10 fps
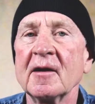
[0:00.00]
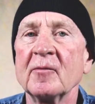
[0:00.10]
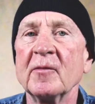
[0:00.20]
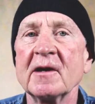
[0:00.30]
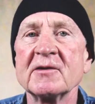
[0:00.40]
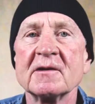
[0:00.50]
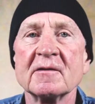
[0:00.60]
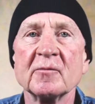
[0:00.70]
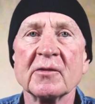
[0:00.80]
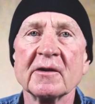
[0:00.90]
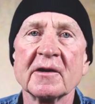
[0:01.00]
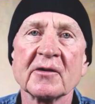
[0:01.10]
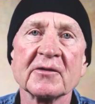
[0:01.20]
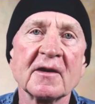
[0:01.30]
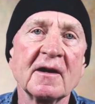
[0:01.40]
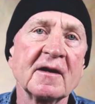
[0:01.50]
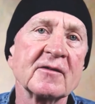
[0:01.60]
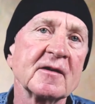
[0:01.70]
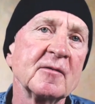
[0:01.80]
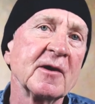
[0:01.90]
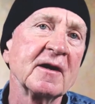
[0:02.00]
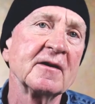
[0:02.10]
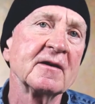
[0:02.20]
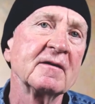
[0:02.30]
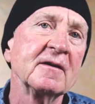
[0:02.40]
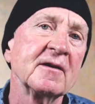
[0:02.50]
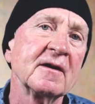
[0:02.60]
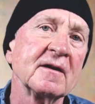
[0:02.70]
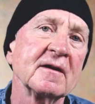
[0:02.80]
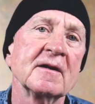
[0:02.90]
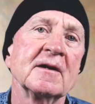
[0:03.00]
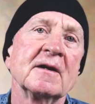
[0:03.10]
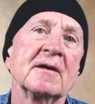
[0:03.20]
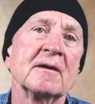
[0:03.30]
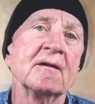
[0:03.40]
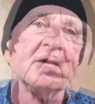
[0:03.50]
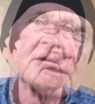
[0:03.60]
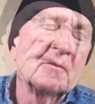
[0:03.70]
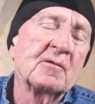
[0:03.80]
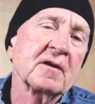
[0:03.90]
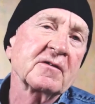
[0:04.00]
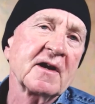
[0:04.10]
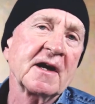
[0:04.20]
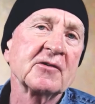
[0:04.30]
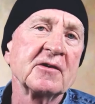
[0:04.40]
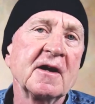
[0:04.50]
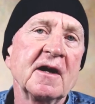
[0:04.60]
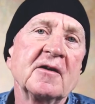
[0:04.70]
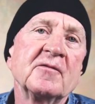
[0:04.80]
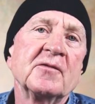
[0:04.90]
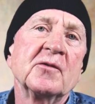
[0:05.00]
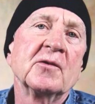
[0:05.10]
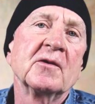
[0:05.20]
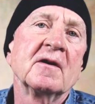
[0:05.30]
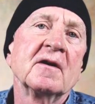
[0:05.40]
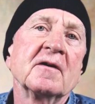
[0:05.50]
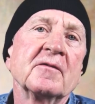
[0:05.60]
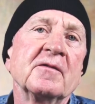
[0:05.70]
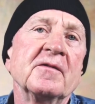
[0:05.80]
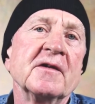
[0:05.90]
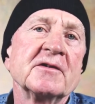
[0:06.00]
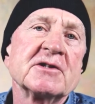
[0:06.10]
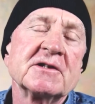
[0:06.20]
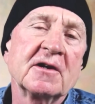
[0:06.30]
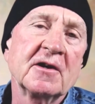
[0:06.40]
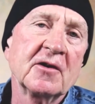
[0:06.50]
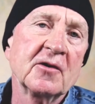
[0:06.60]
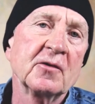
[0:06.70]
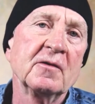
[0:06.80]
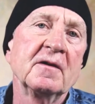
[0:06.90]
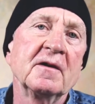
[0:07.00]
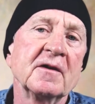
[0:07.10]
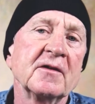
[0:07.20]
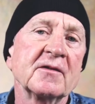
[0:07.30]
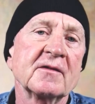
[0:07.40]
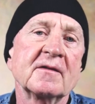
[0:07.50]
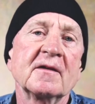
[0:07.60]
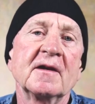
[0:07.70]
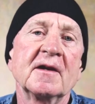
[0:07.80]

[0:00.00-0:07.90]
major in political science and a minor in art. The work that I created for this show is